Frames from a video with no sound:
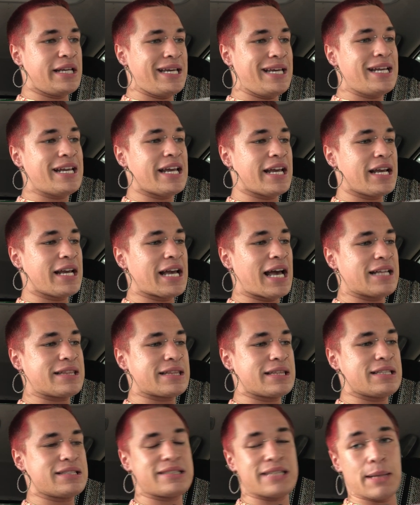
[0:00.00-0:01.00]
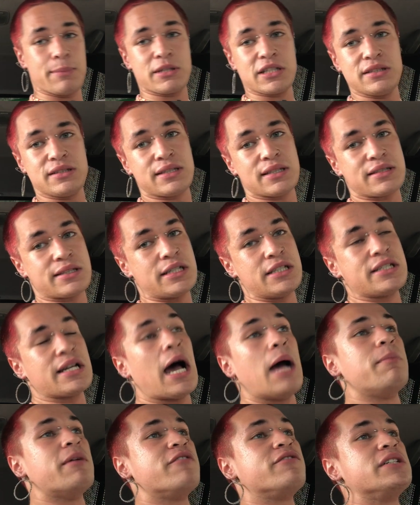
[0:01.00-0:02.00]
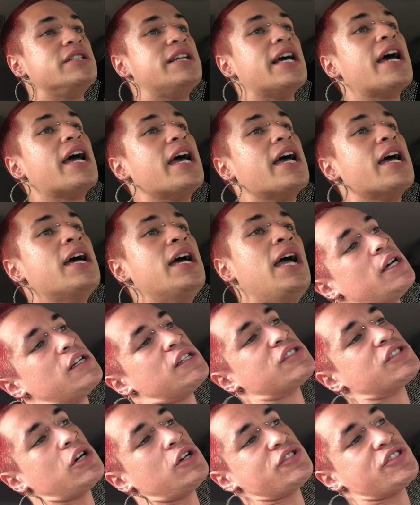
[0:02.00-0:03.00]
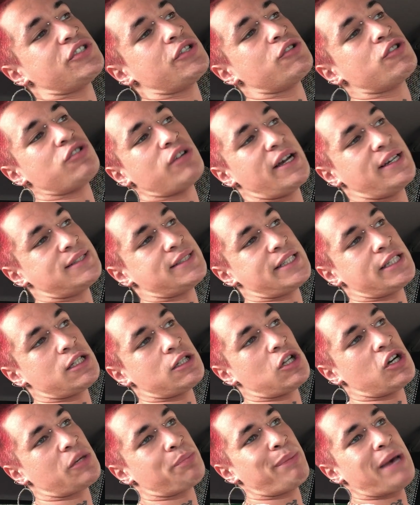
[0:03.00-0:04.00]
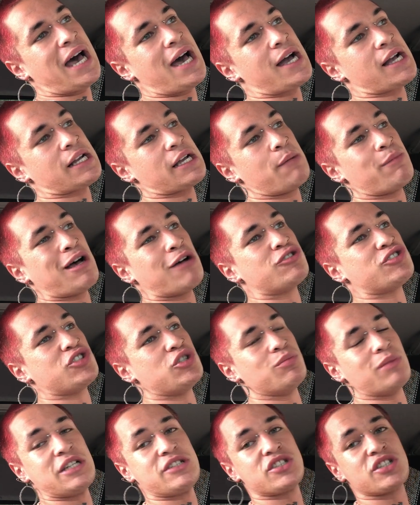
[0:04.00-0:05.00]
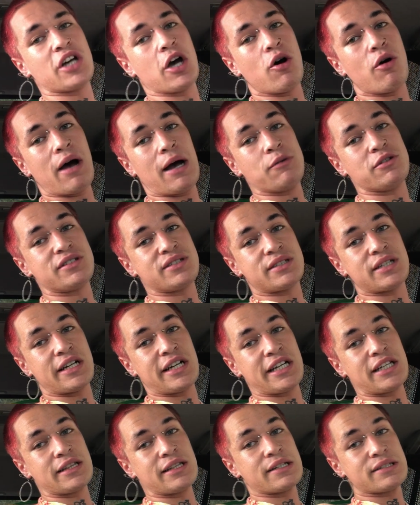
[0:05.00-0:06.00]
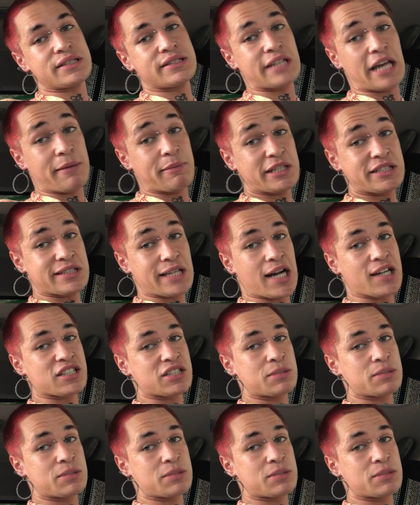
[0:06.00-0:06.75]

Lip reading: eating at the same consistent time every day. It's also crazy to look back. About 2 months ago, I was sitting in this same exact